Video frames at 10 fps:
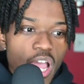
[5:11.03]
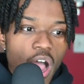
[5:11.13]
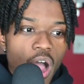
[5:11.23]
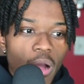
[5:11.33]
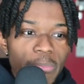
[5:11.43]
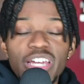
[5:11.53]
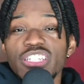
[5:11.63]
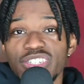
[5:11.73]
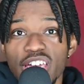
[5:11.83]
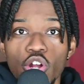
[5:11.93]
um, because
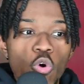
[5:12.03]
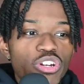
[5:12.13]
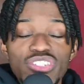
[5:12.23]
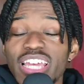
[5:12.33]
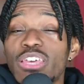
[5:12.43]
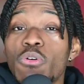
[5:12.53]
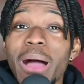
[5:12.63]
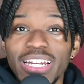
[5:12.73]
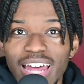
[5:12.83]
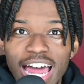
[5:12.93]
he's getting older. Same thing with
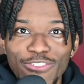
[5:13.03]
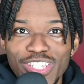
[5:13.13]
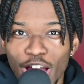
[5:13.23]
Bogdanovich.